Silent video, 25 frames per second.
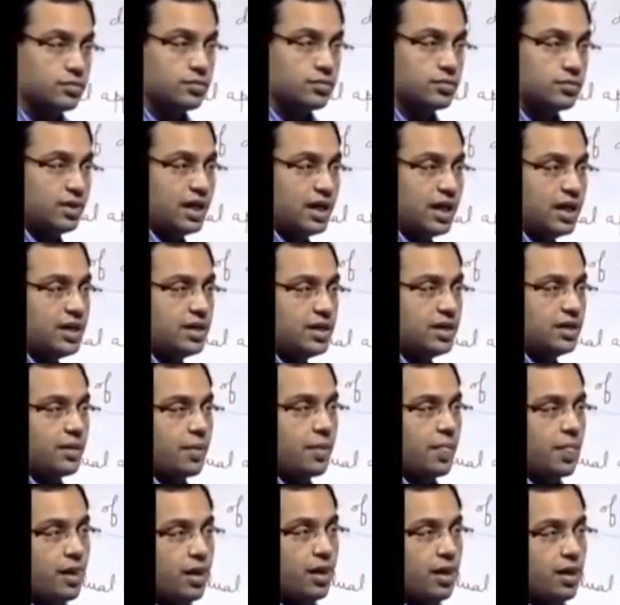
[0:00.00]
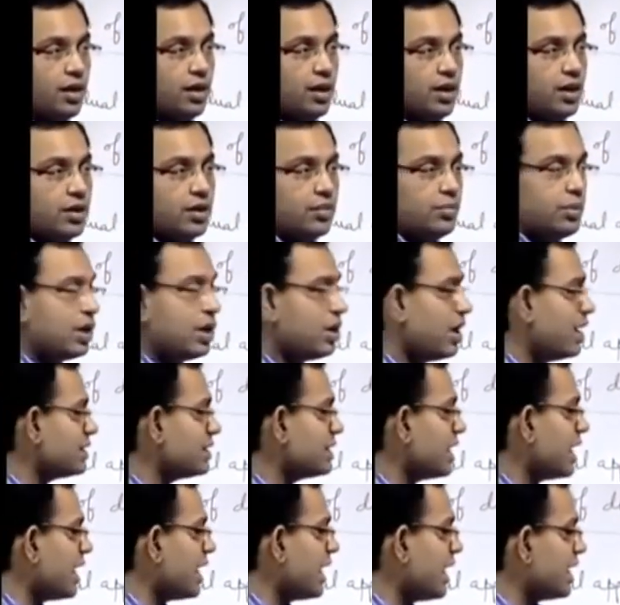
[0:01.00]
right, because
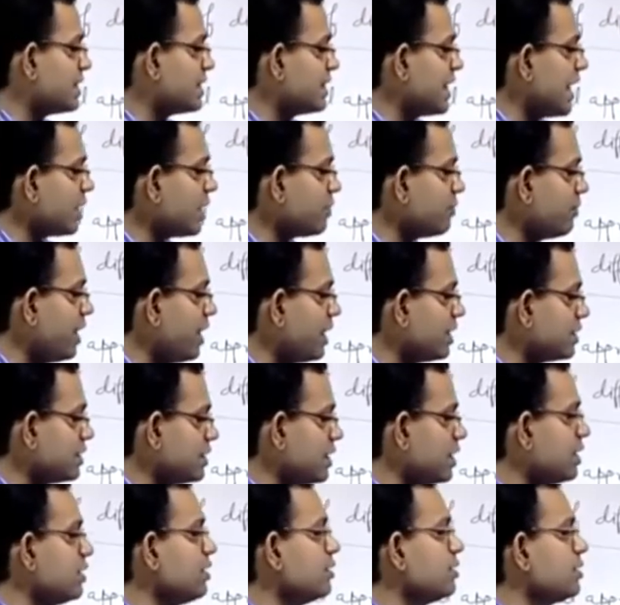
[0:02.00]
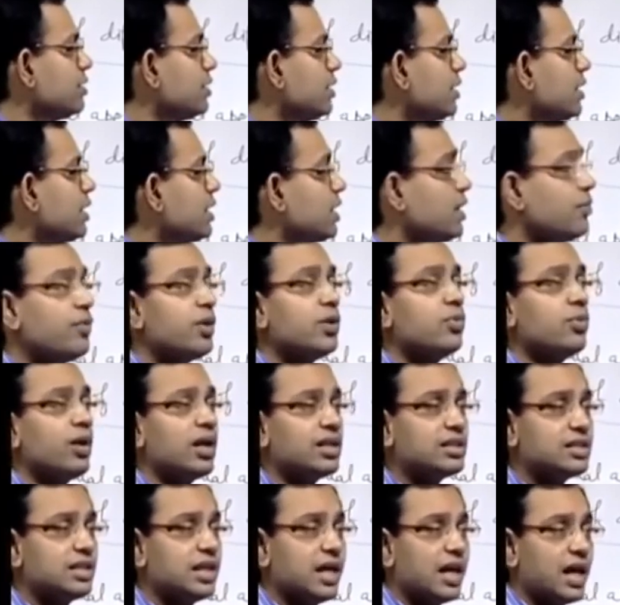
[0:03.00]
the exact function, if it
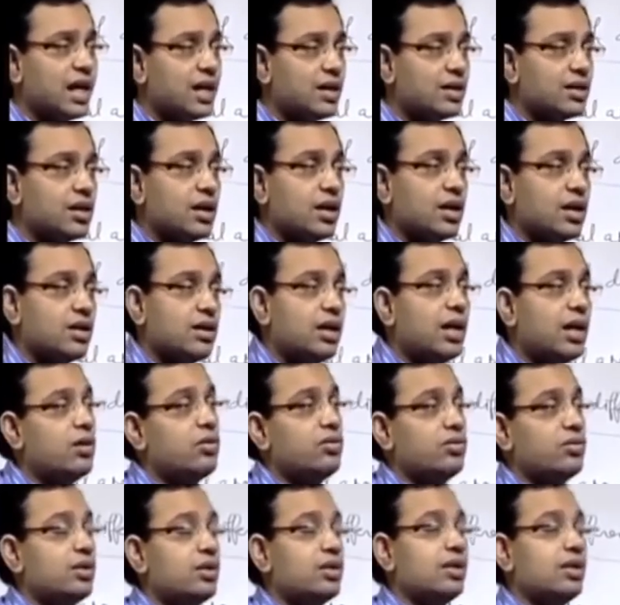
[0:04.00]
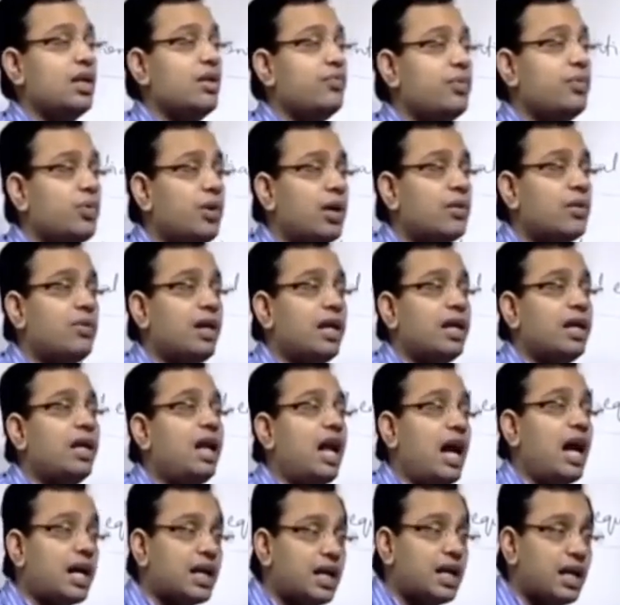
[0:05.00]
was there, now if you are very
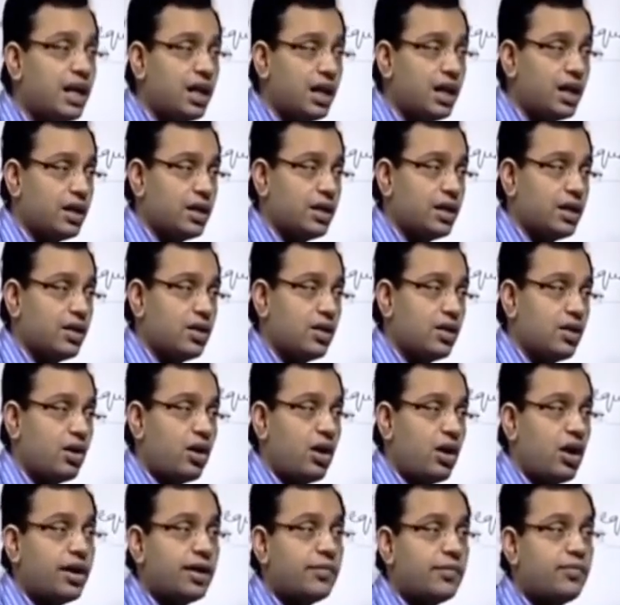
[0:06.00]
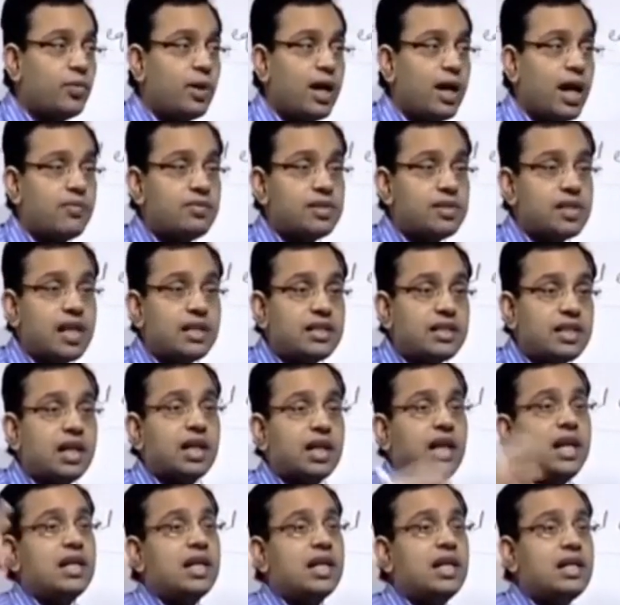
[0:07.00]
lucky or if you have such a
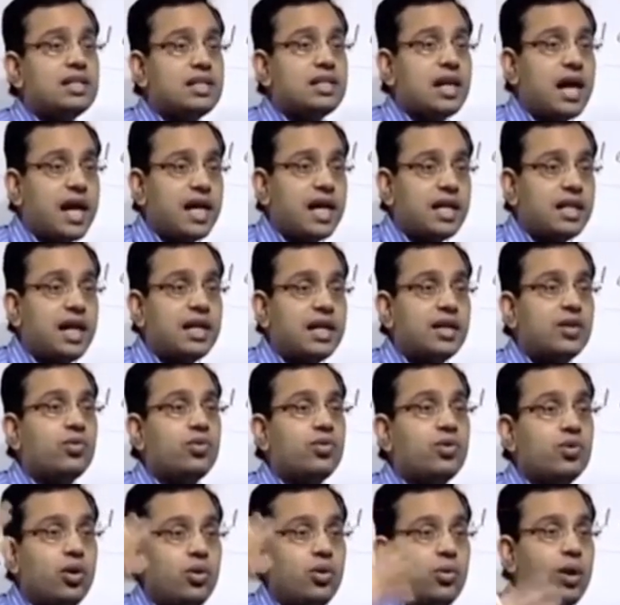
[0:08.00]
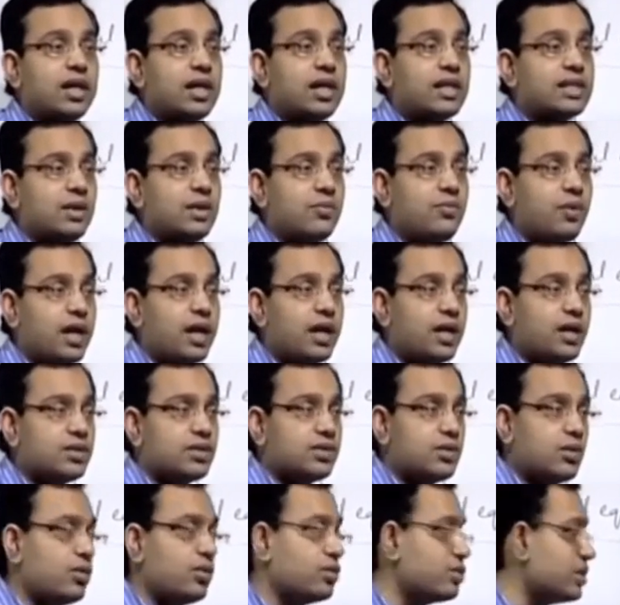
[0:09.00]
great insight that you know what is the final
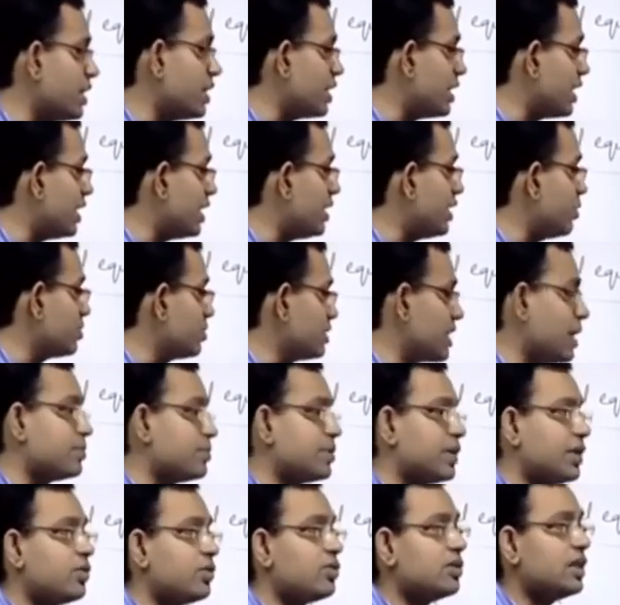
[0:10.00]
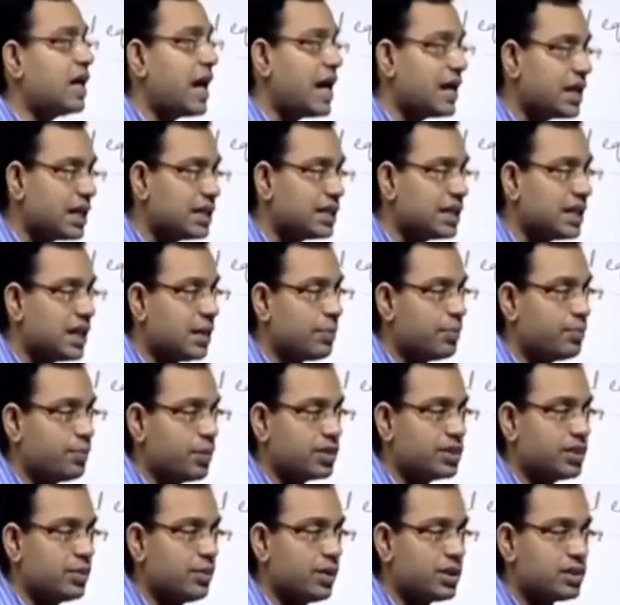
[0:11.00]
solution and you substitute that as an
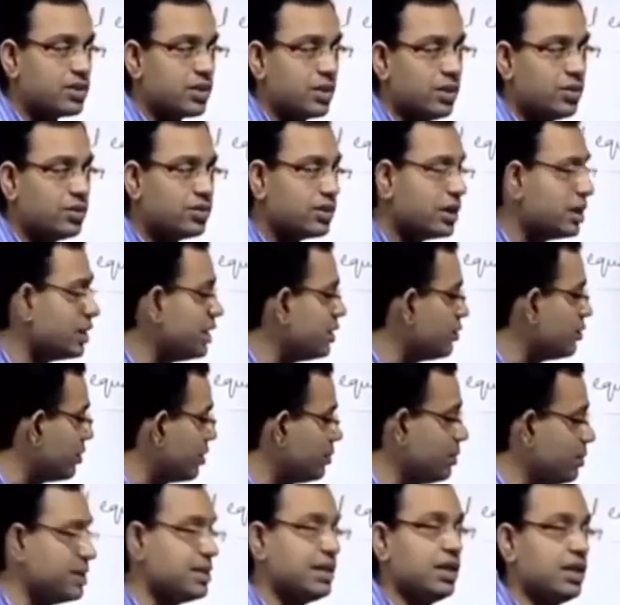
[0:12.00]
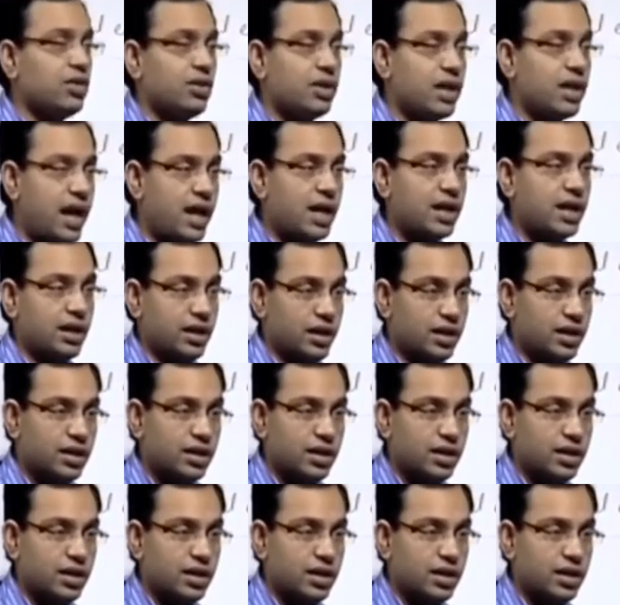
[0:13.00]
approximate solution, it will be 0 directly.